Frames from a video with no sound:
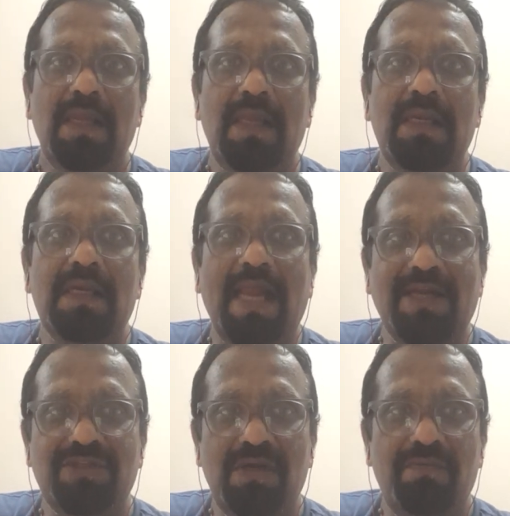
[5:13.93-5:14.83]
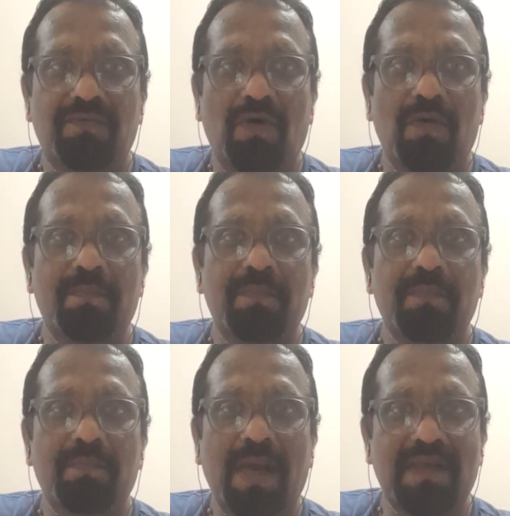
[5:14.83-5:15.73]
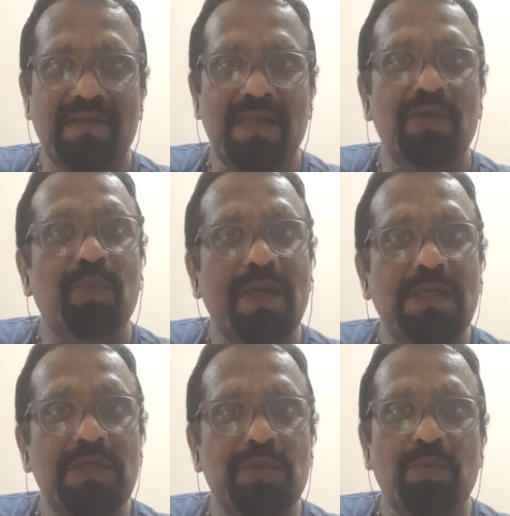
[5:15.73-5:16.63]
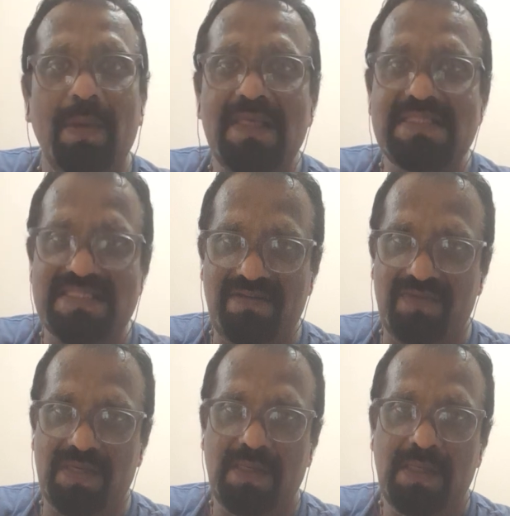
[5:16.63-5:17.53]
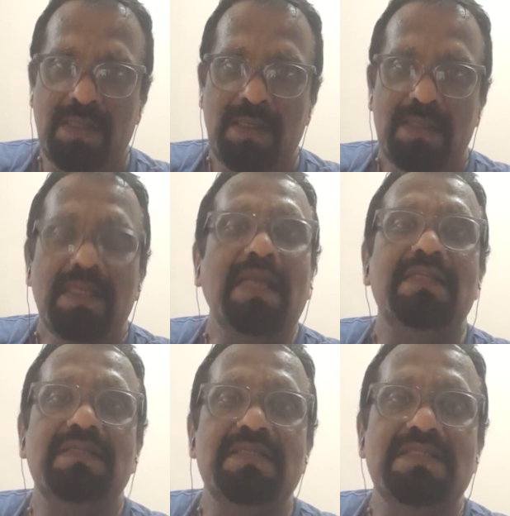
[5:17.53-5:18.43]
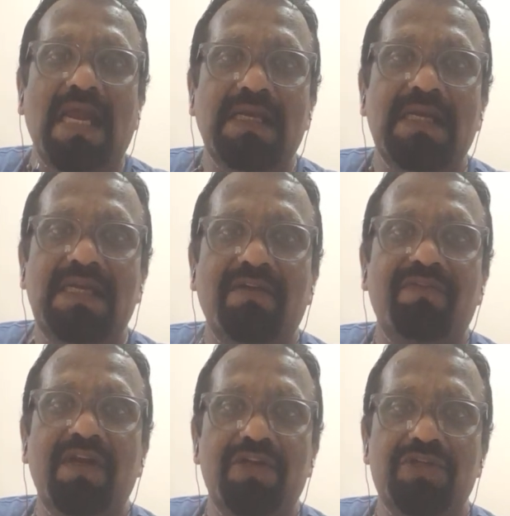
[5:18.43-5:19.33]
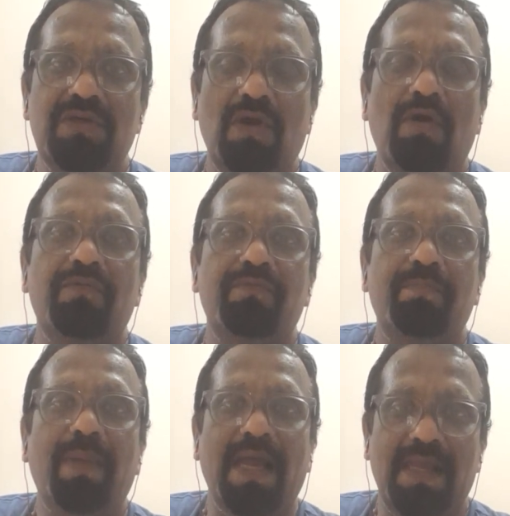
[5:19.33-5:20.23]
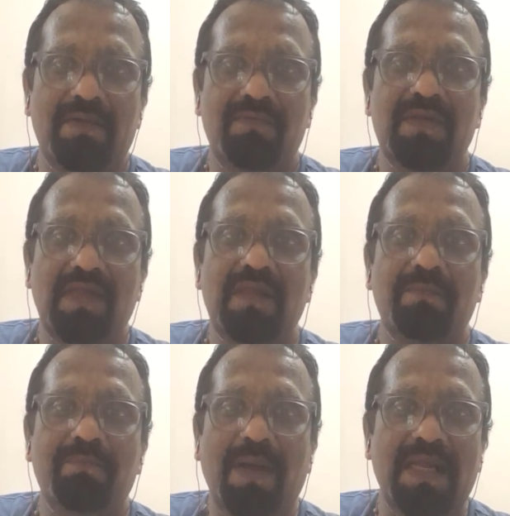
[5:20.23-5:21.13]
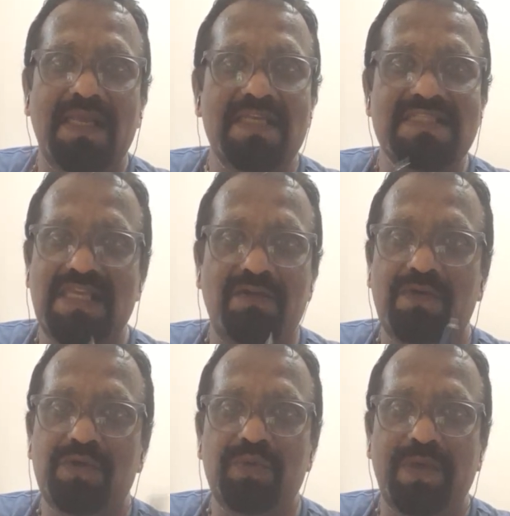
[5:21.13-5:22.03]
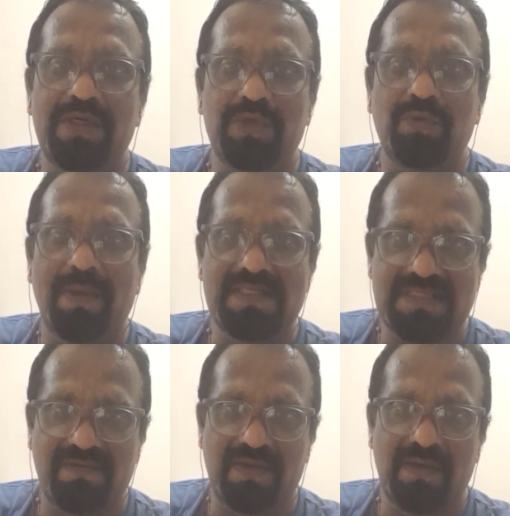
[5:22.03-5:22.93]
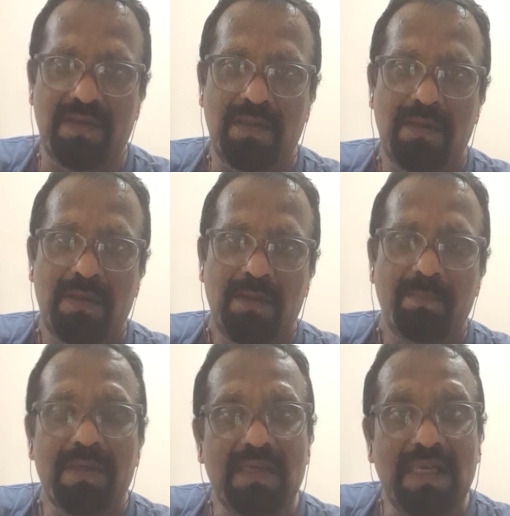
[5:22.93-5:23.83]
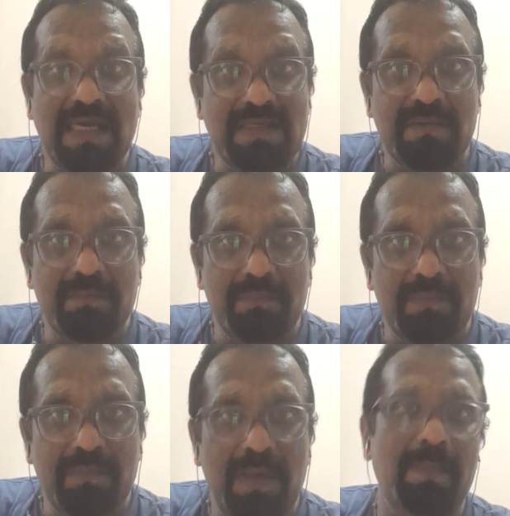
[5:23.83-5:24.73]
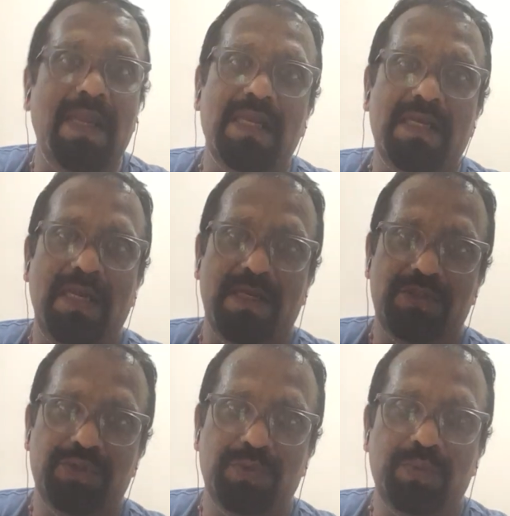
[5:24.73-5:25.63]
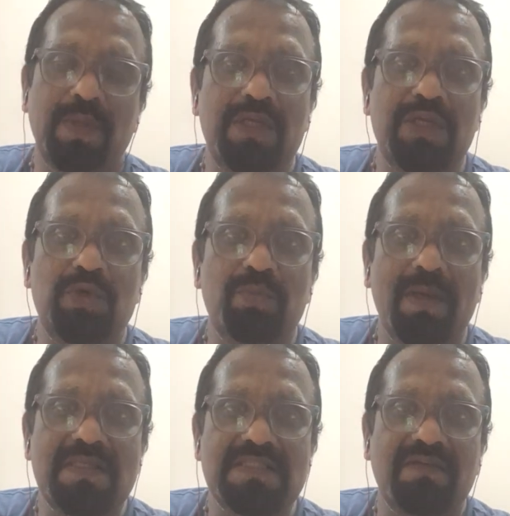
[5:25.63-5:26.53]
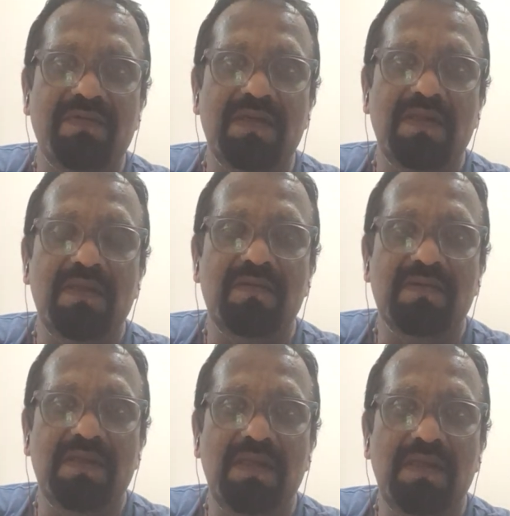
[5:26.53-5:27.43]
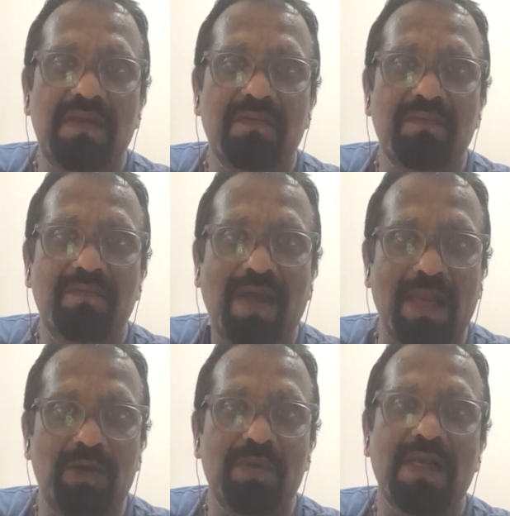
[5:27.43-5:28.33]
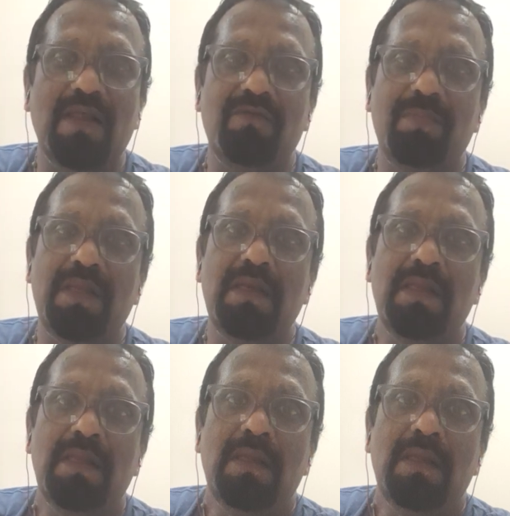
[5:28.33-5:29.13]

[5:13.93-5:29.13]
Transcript: in a rational form by saying 22 by 7. That is the standard definition of pi. We say pi is equal to 22 by 7. But let me make it clear to you. 22 by 7 is the value that has been